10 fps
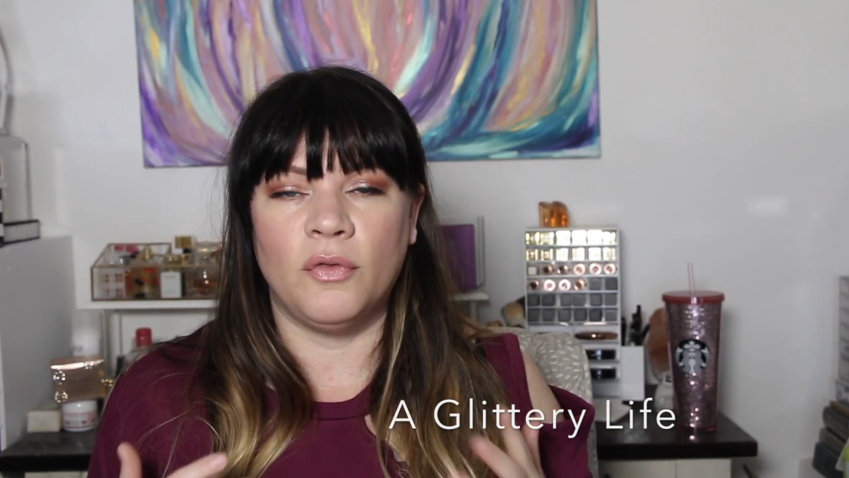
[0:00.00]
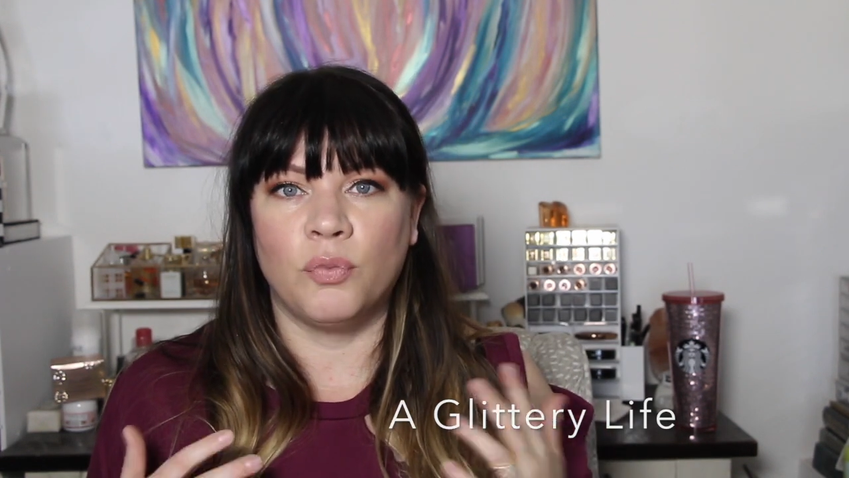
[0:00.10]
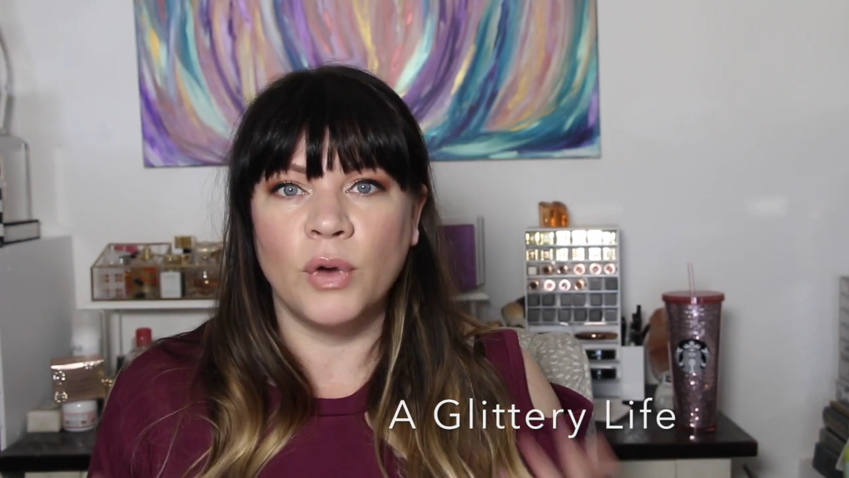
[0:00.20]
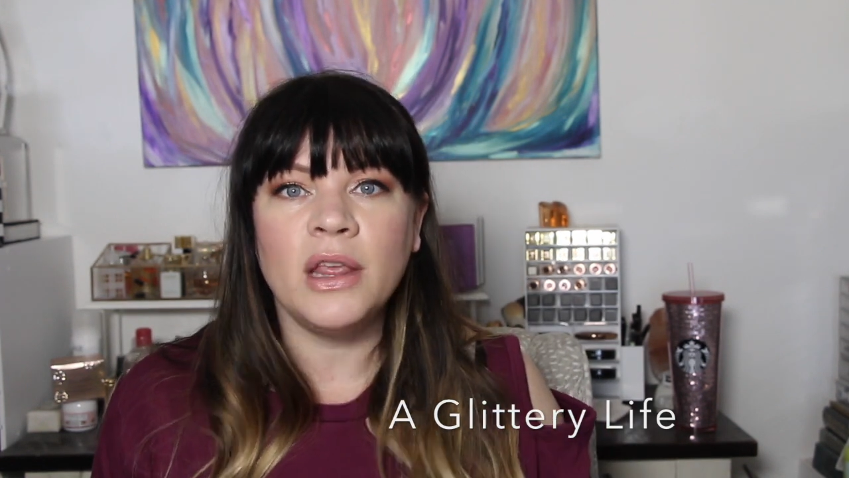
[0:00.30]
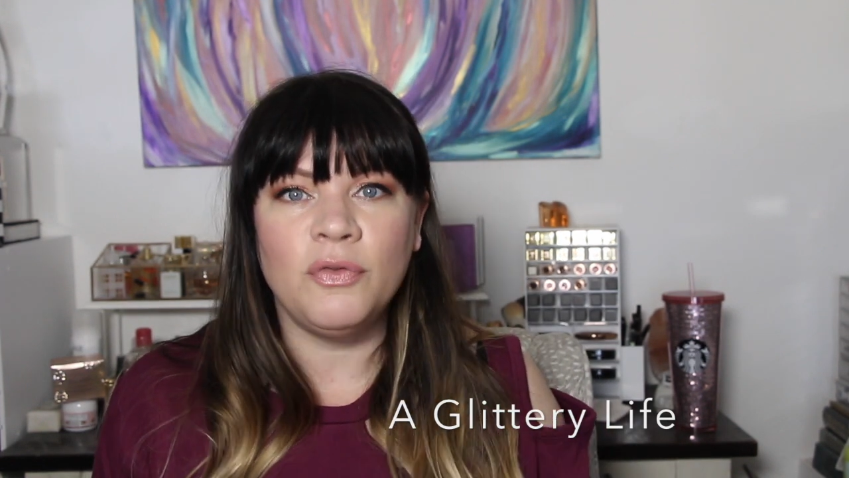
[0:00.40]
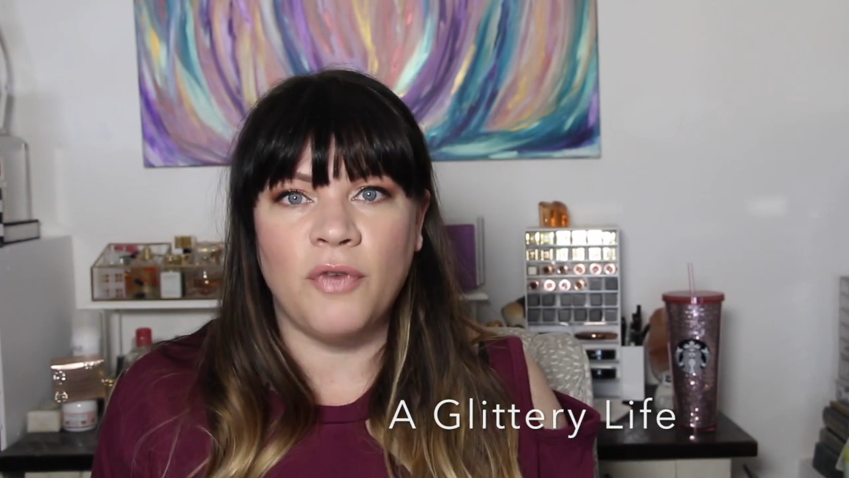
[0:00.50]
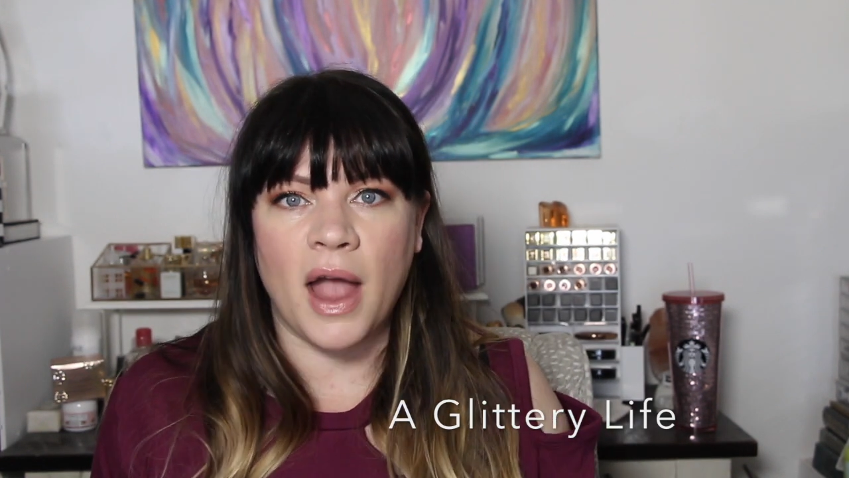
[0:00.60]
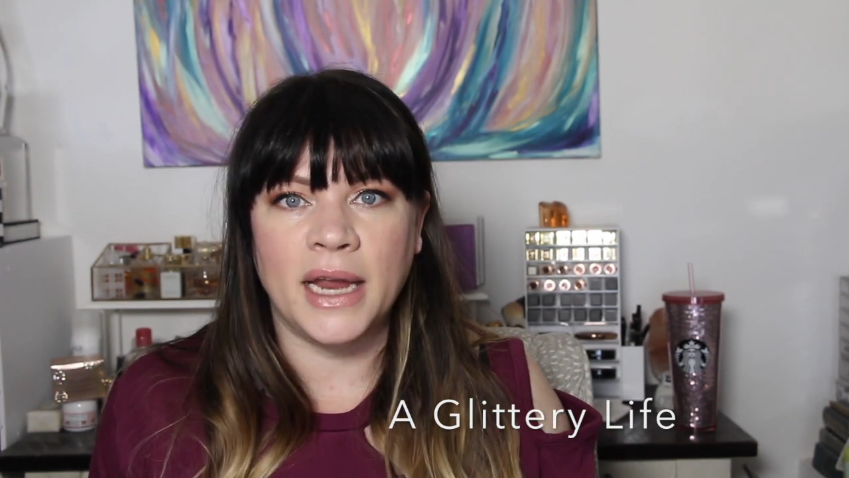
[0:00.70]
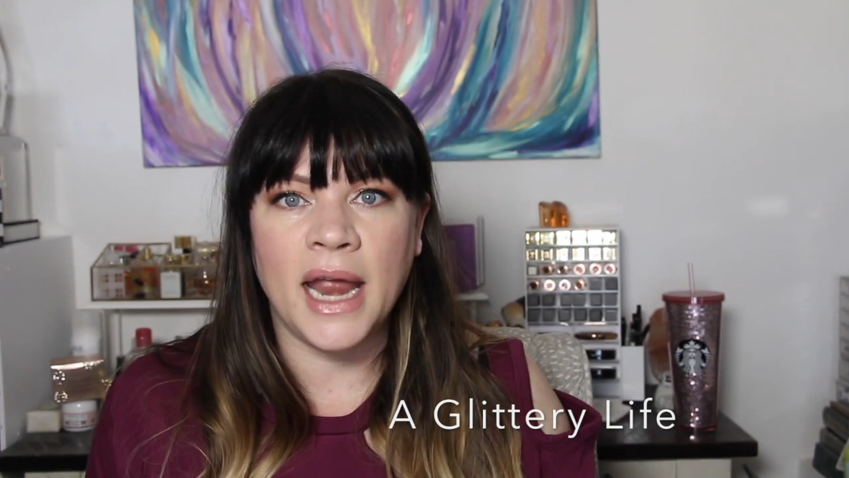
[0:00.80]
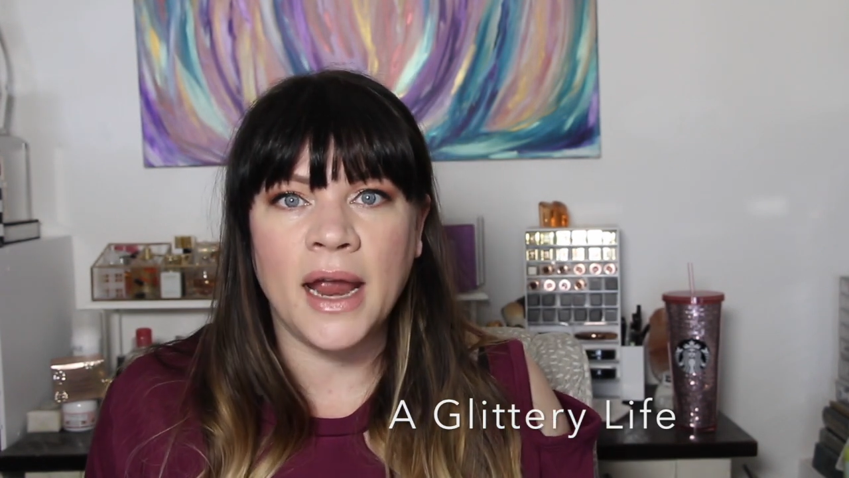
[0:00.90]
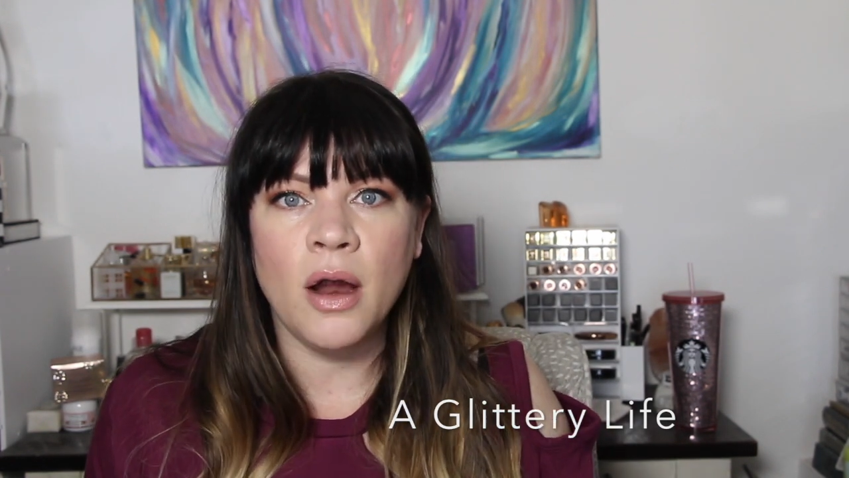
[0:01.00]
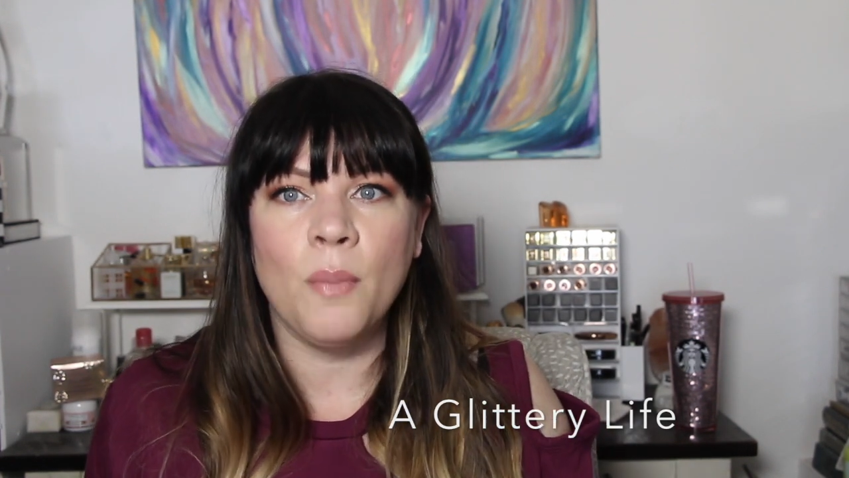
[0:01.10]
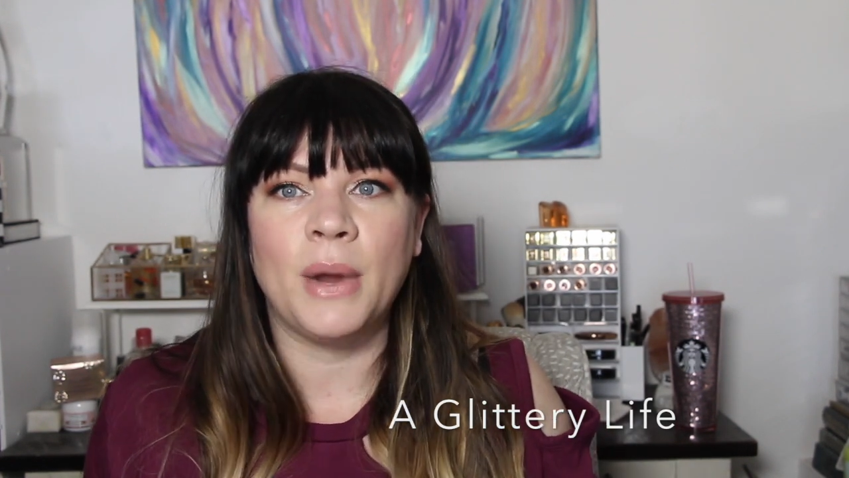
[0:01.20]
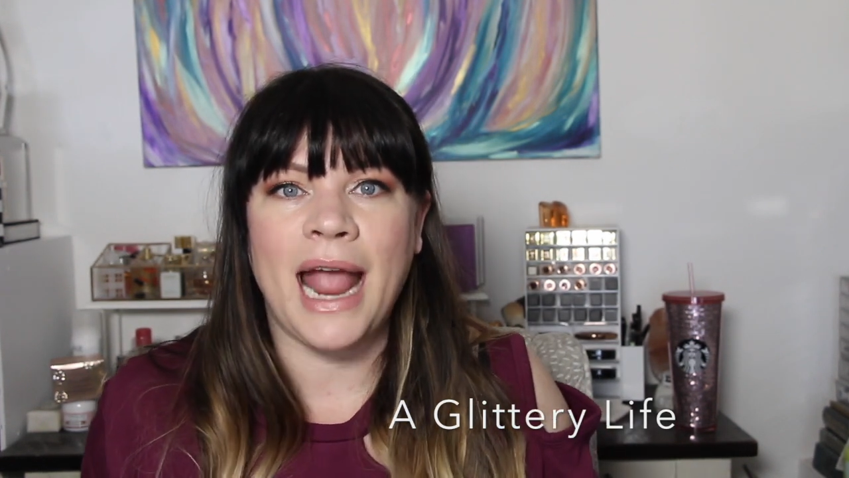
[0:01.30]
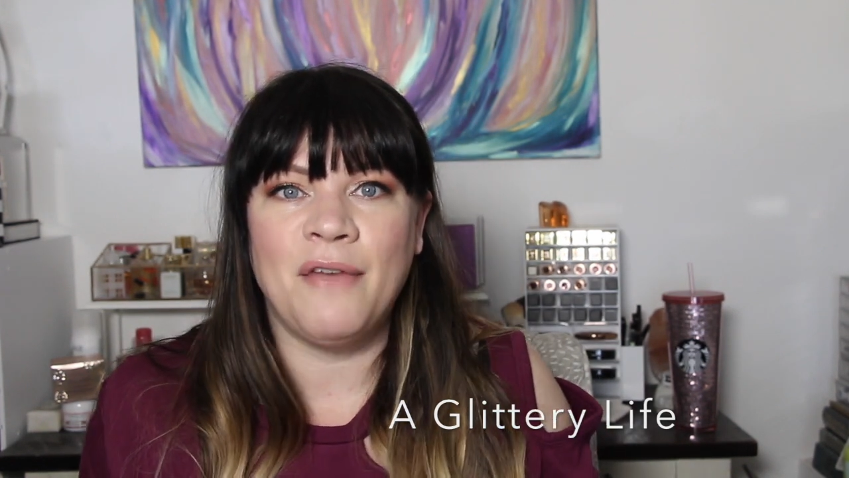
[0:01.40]
really fine
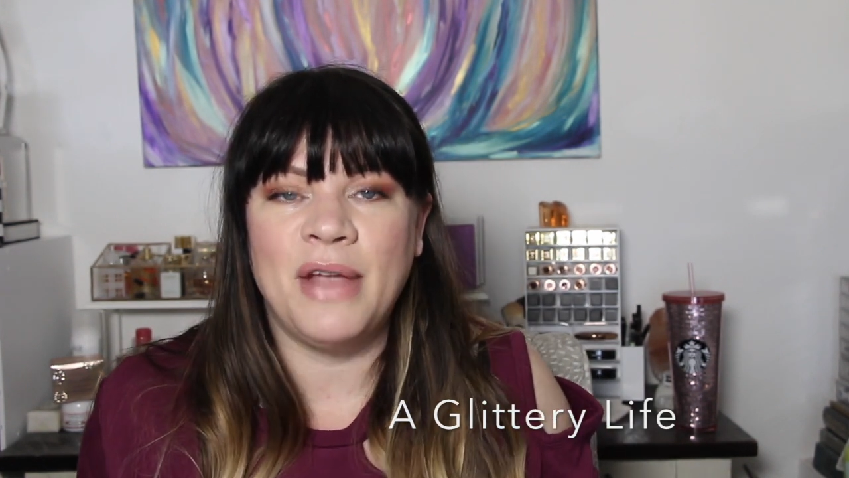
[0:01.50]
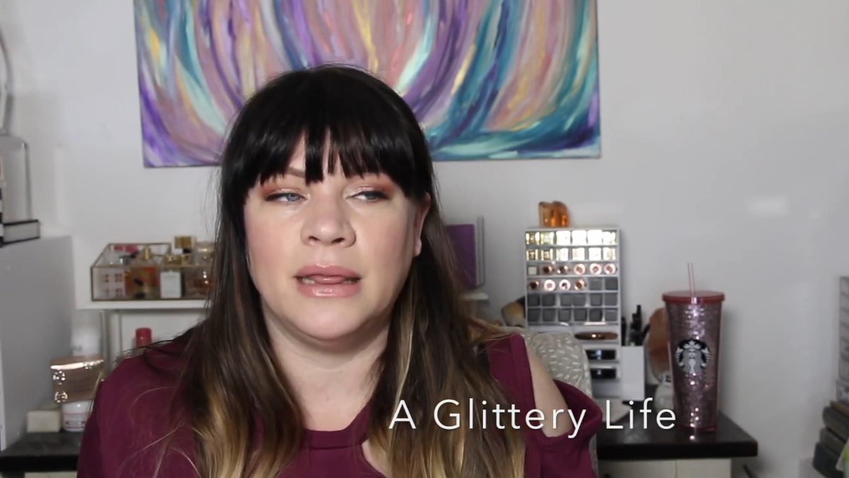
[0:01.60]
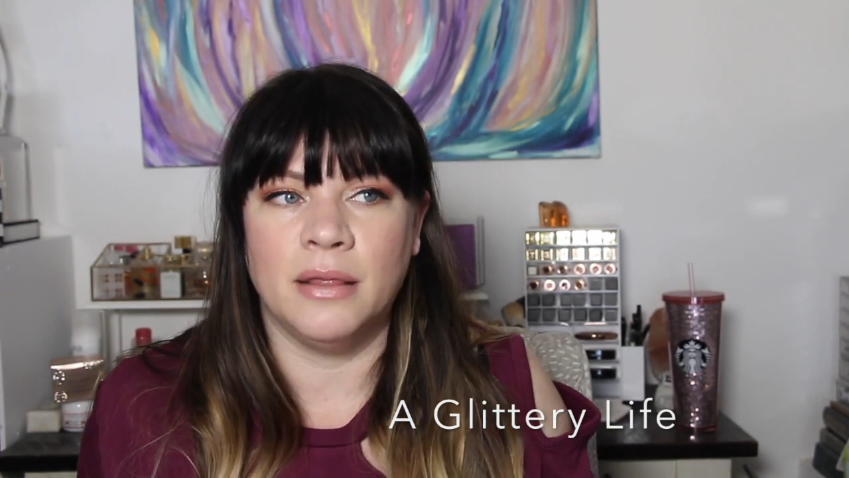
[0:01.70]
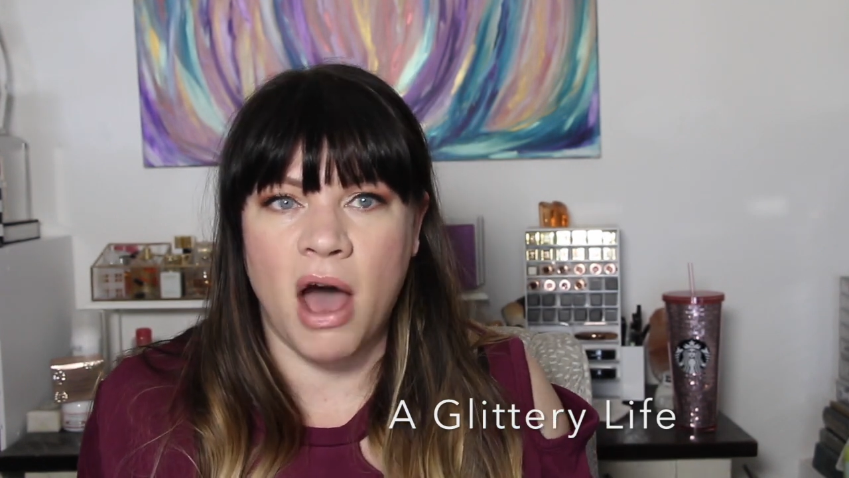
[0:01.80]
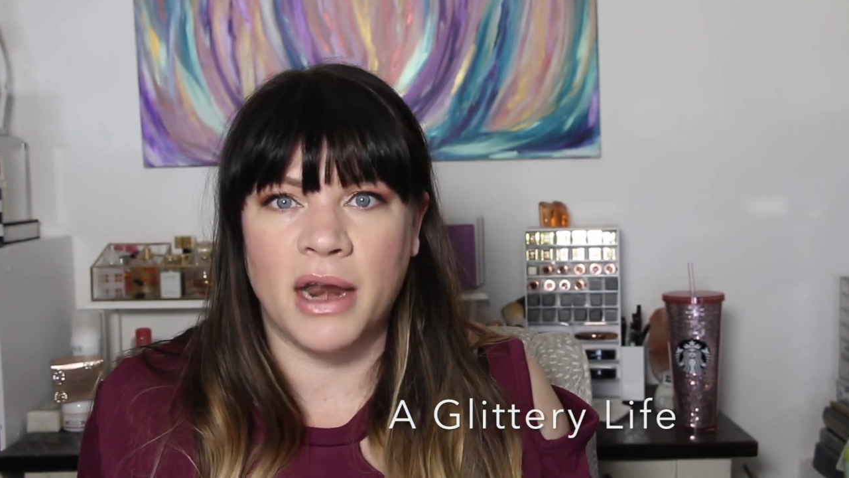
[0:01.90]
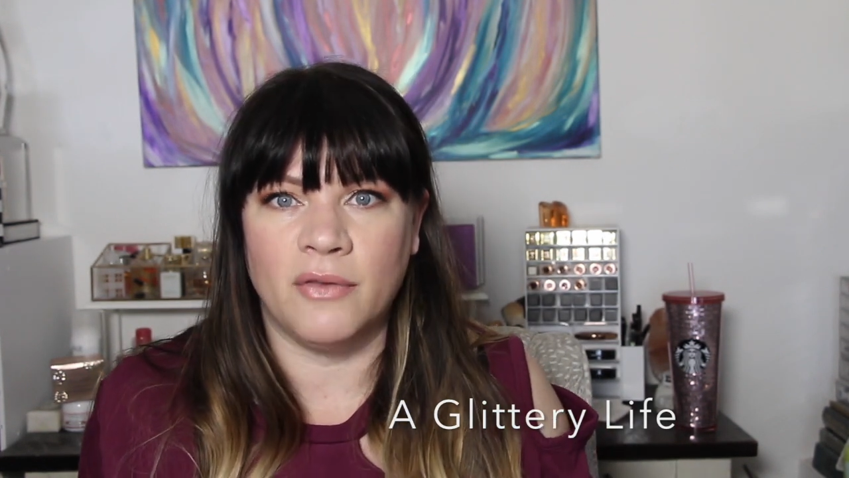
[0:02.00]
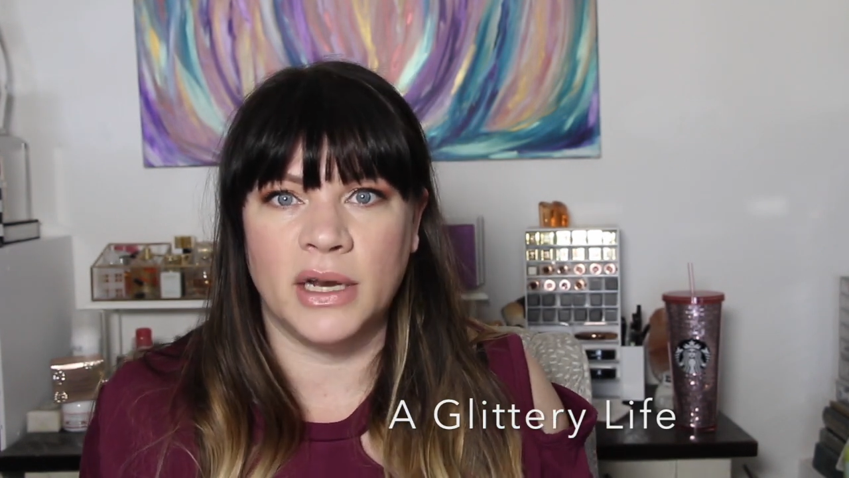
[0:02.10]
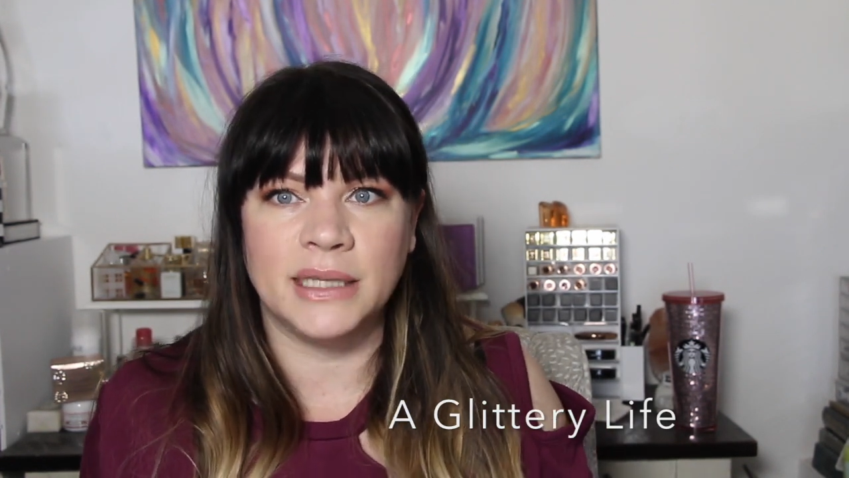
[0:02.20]
hair, but I have a lot of it.